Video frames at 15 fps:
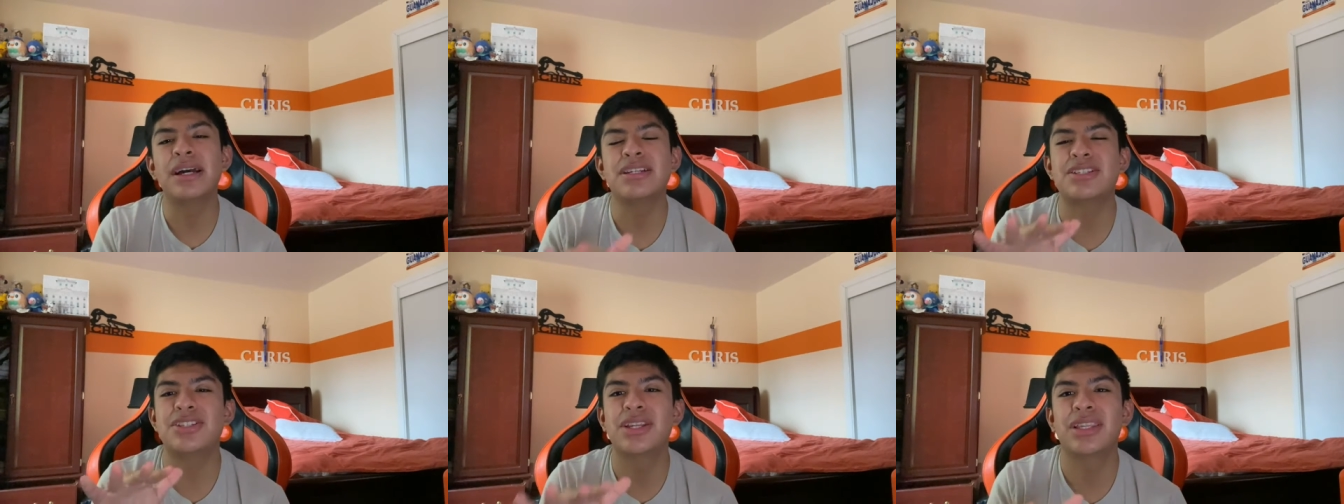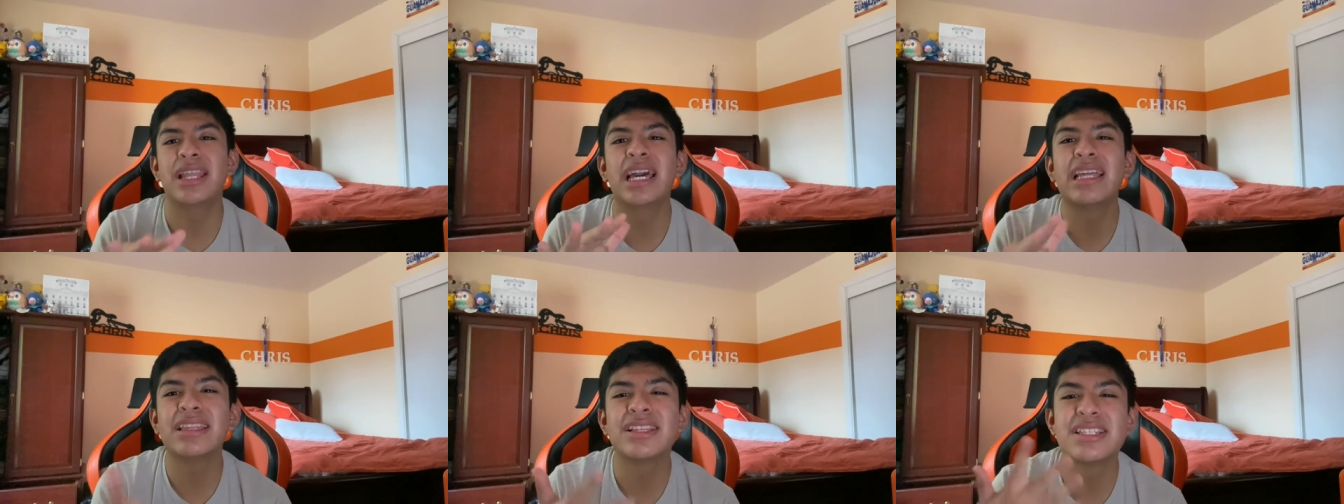I still
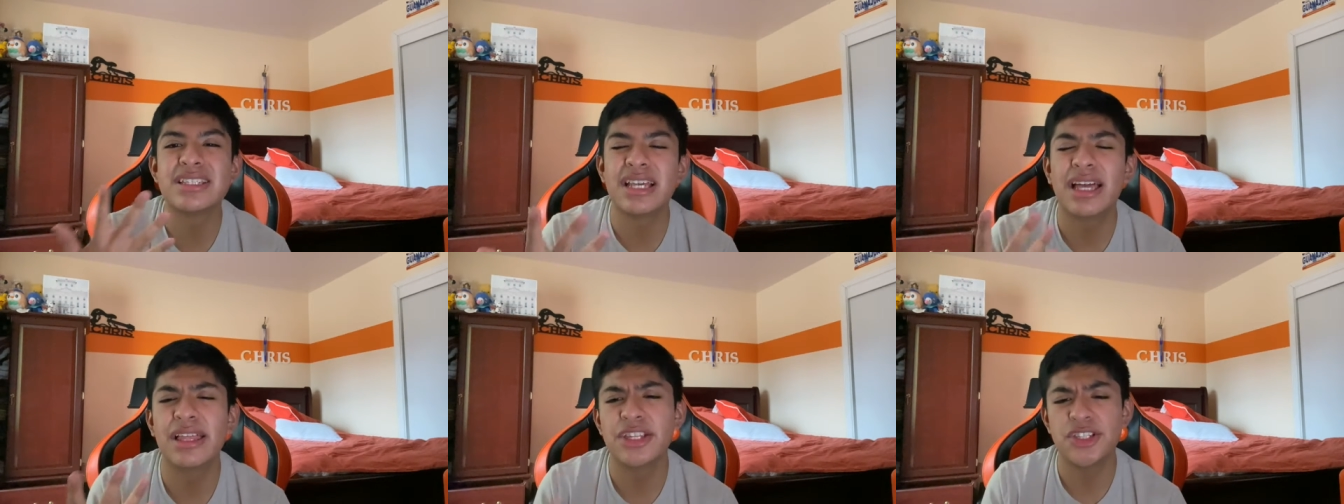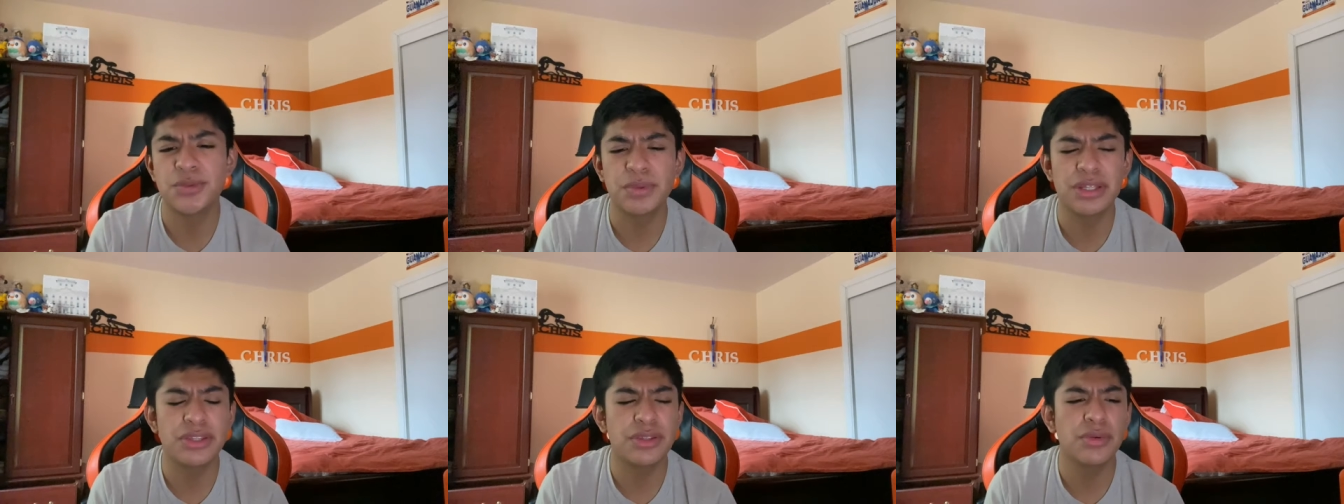like the style that she
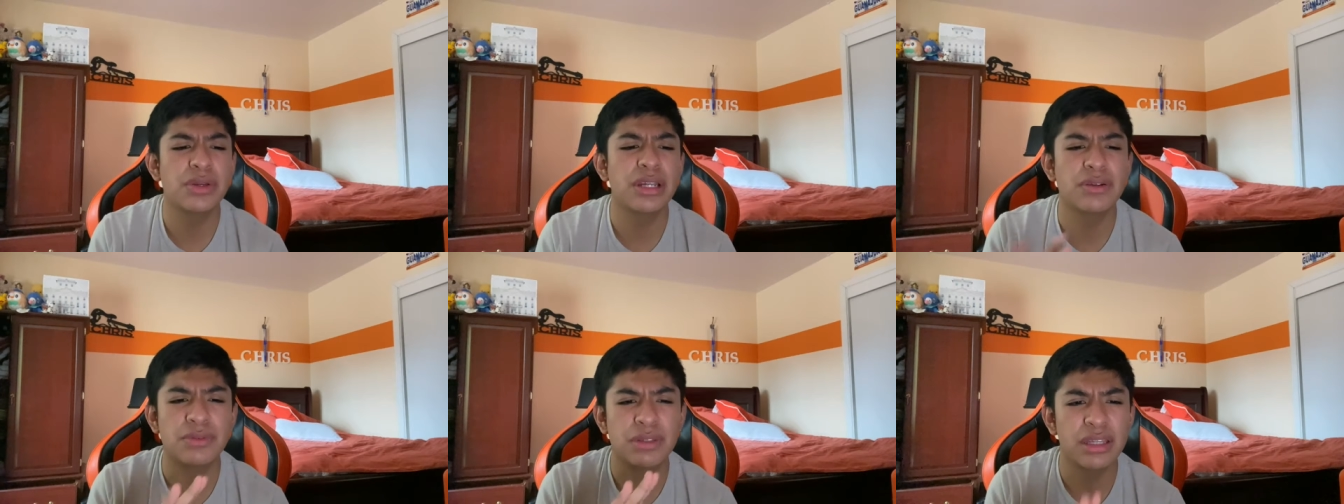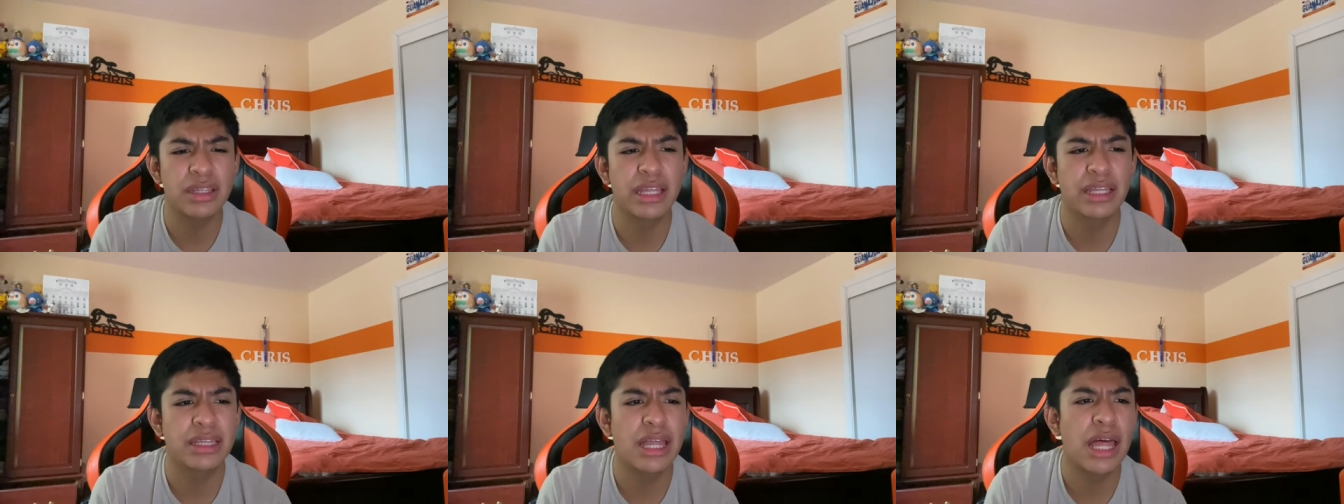went through, and I really
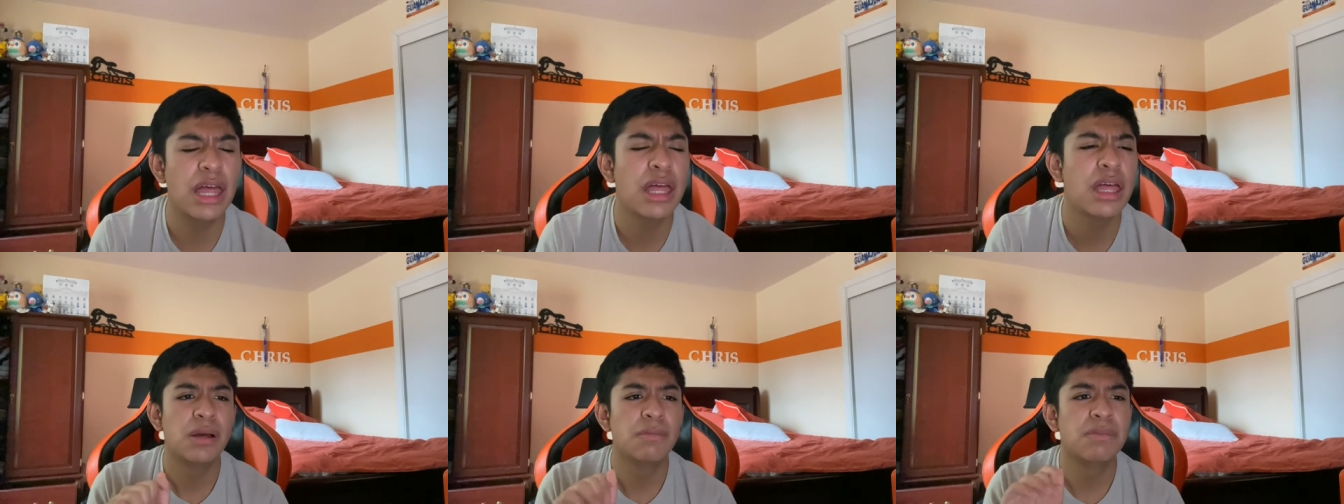like that.